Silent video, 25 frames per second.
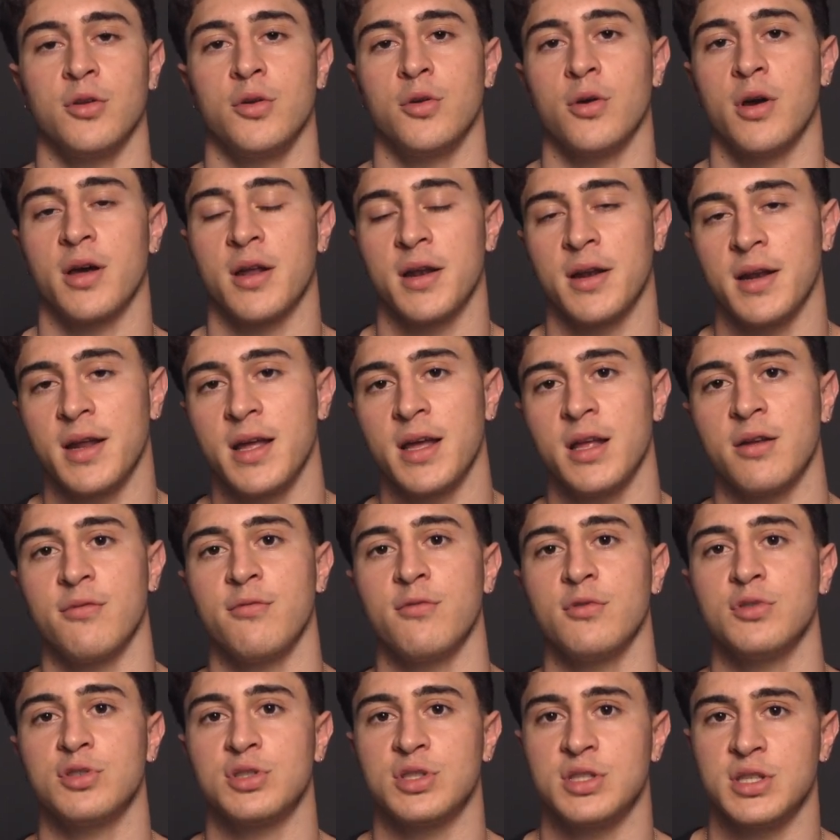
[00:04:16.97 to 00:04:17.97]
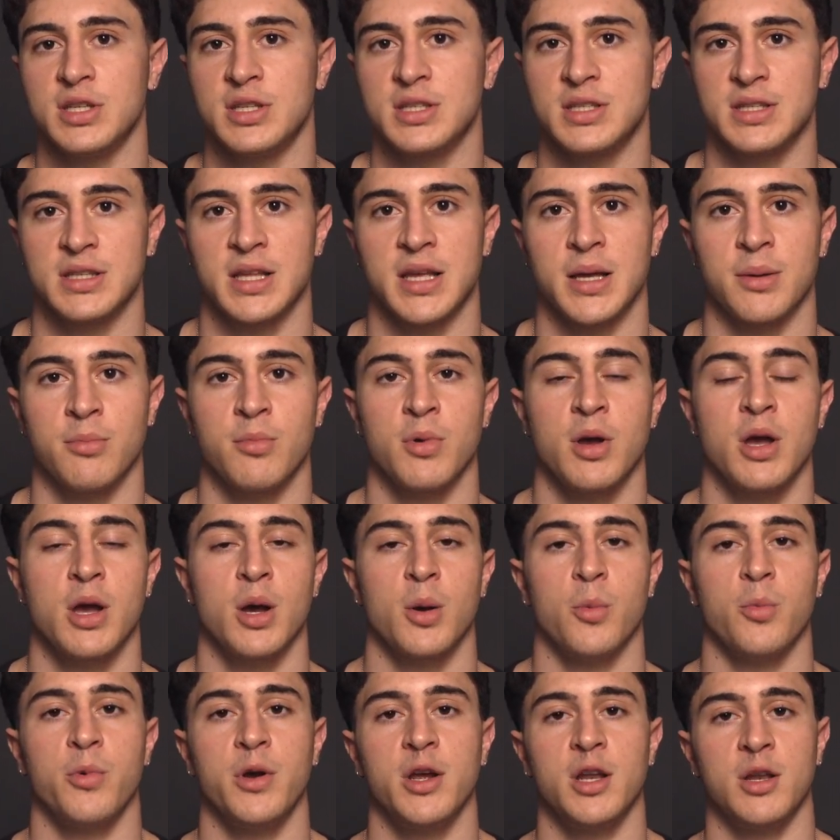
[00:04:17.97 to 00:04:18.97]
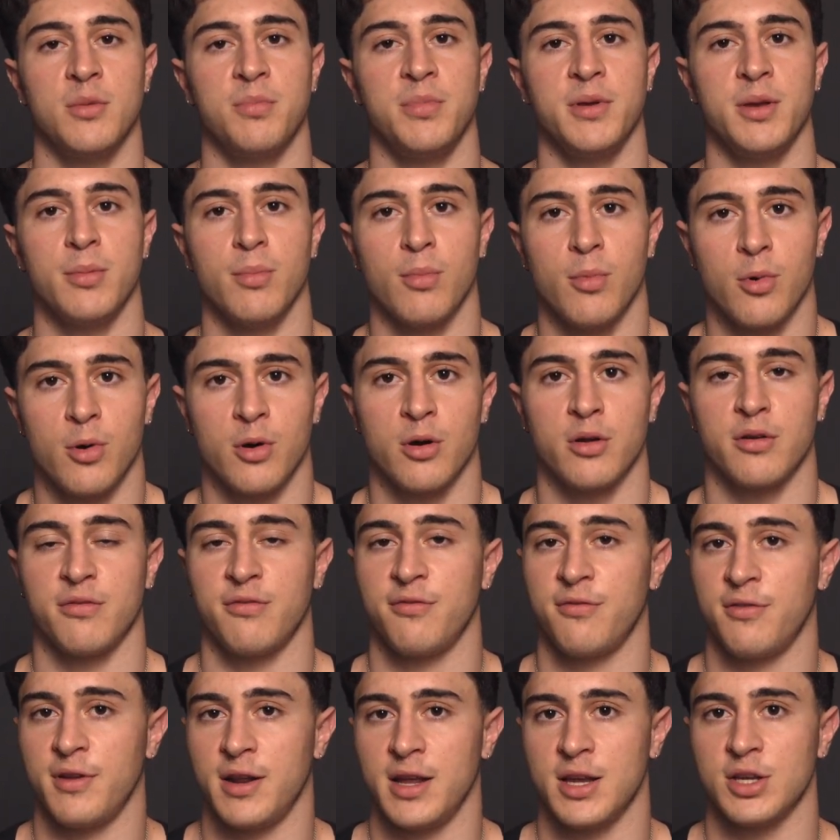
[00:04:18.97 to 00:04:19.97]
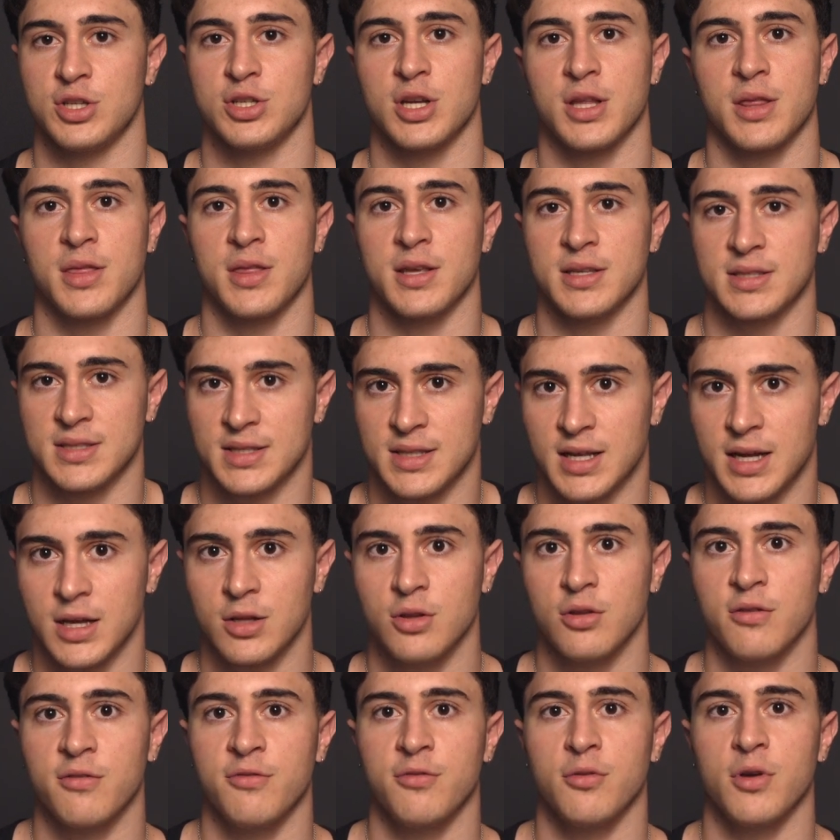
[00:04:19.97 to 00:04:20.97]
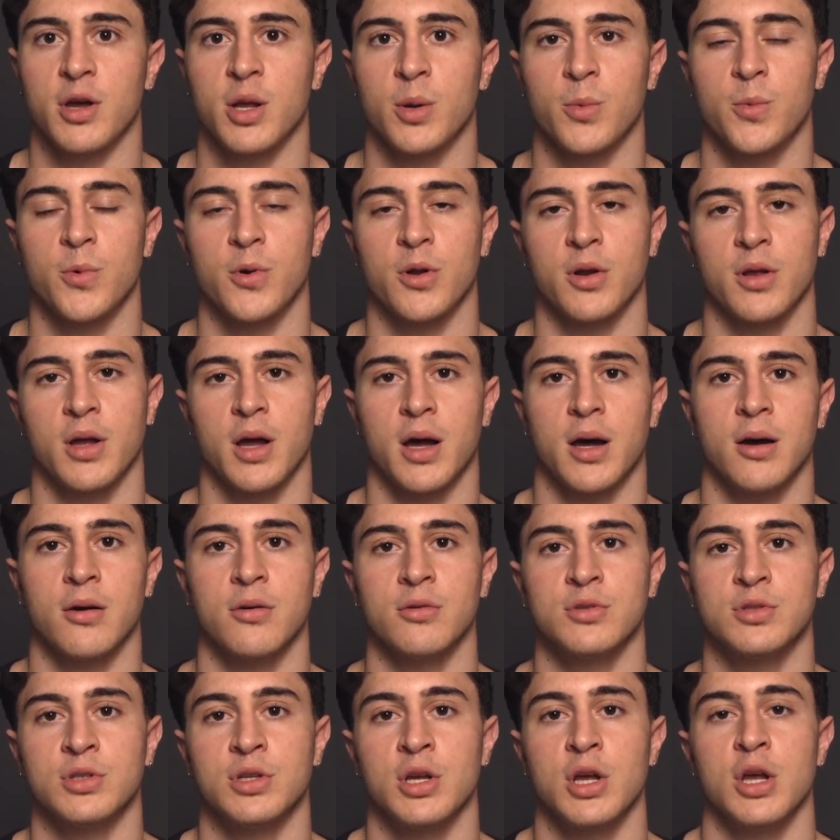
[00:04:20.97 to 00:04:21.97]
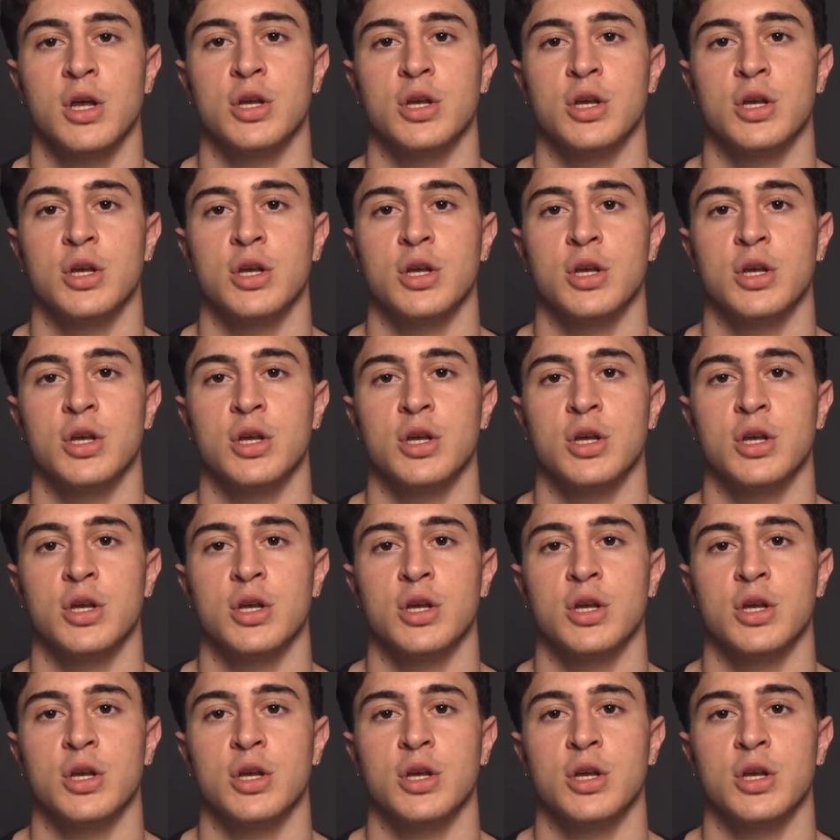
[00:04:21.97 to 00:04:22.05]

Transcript: your nervous system will be more fresh at the start of your workouts,